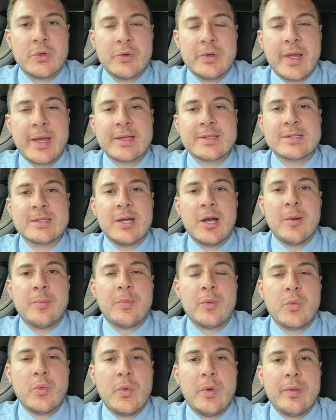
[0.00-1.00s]
next
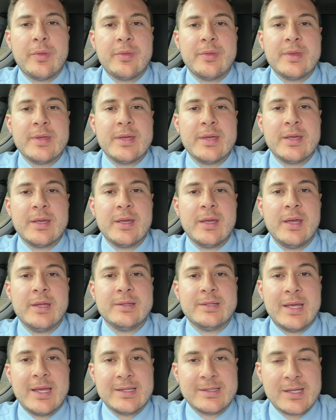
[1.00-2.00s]
up, with the
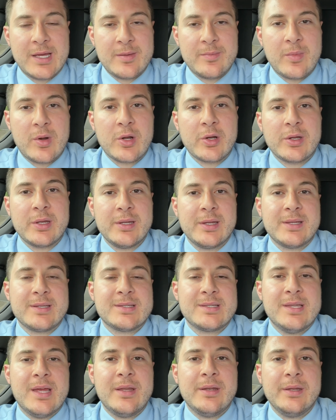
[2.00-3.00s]
days on market
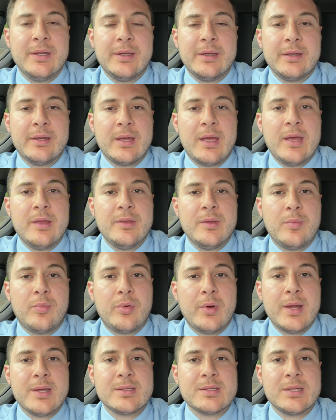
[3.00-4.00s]
extending and the
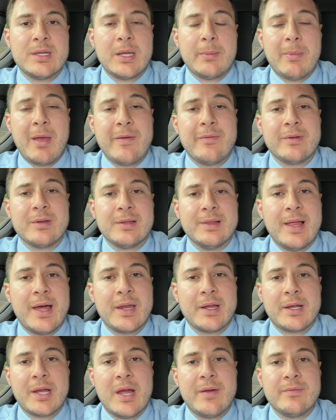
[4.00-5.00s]
pricing, I'm having a
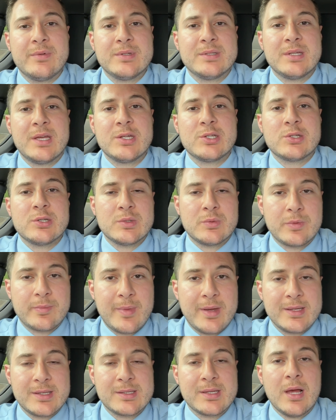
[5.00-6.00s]
lot of conversations with
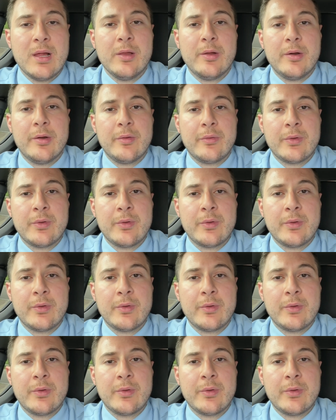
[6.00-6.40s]
my sellers.